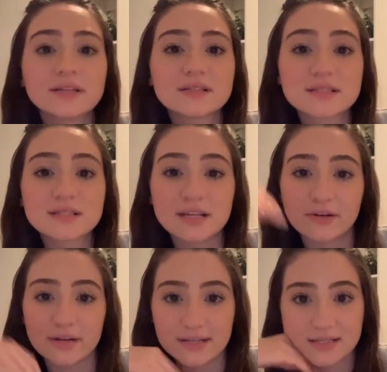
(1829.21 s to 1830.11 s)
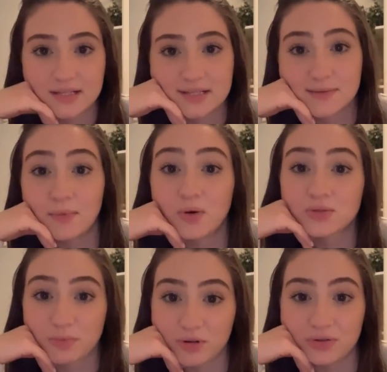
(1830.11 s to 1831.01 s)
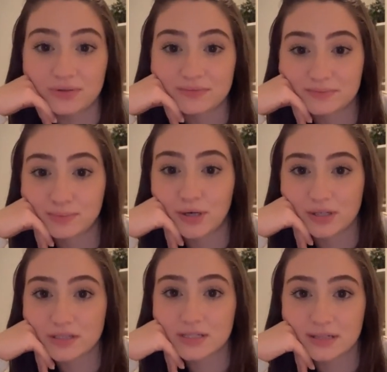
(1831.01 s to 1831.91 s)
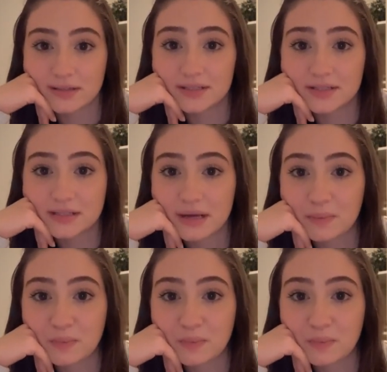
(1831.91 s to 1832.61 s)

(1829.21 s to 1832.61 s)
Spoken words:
It's a series. It's a multiple part series.